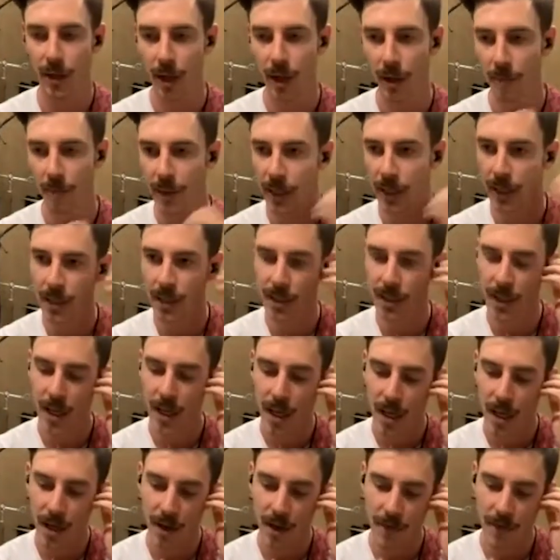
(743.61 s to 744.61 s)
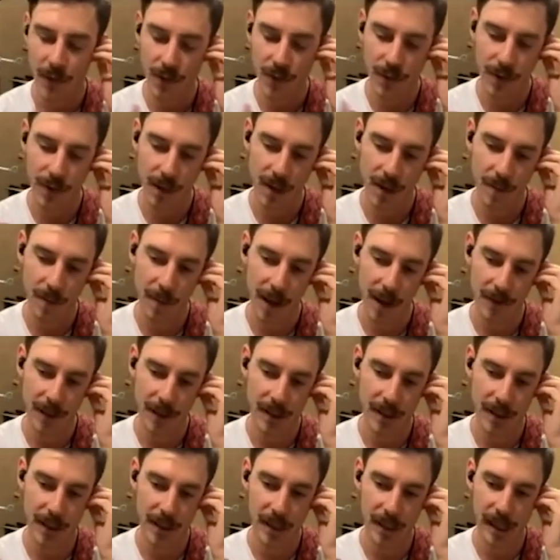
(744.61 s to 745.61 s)
Because if you think about the
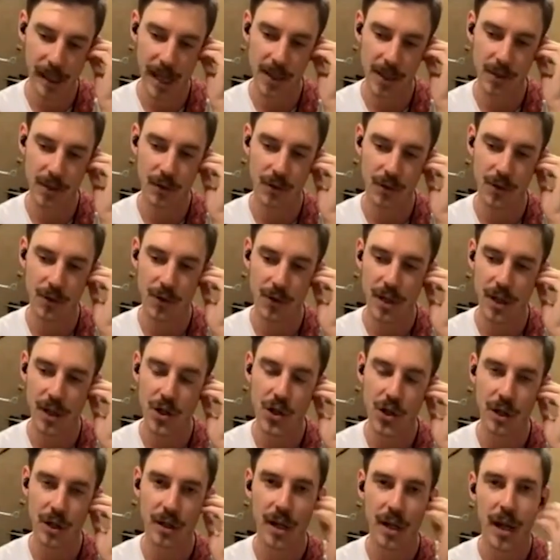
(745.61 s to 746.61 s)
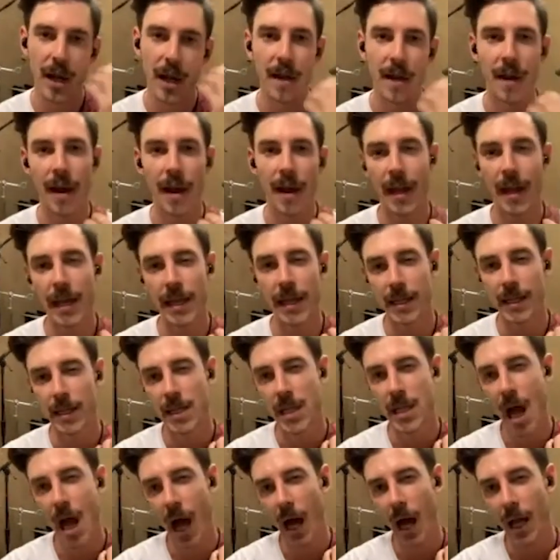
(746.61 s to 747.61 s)
Indian classical tradition, it's
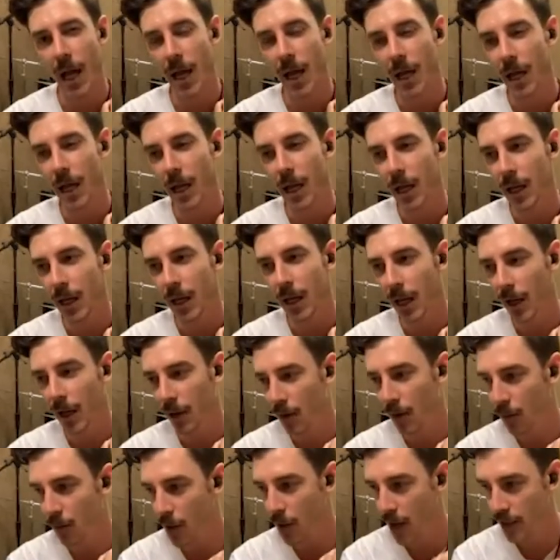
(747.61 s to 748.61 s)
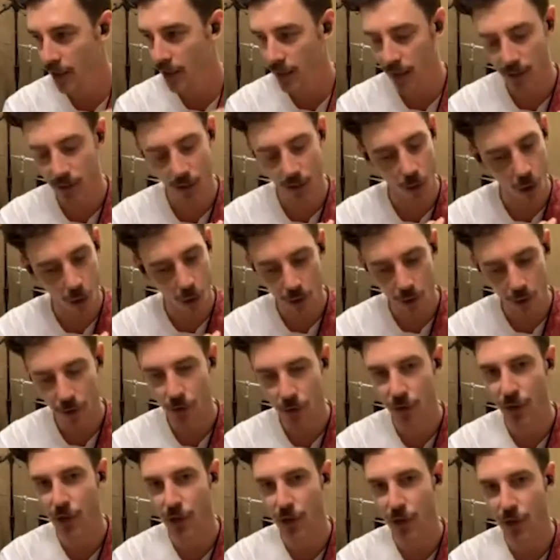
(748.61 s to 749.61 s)
not it's an oral
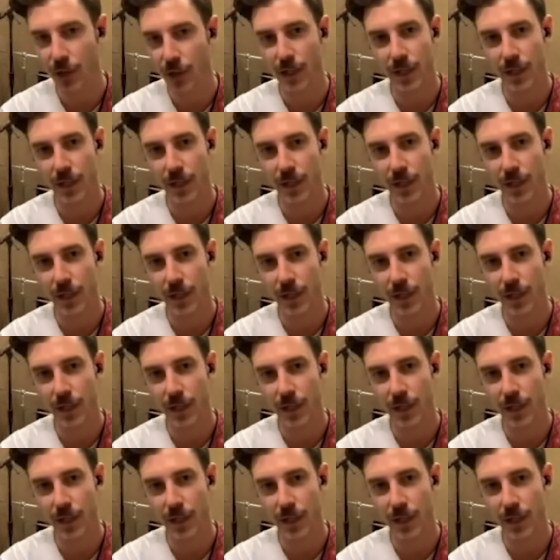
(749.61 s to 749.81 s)
tradition.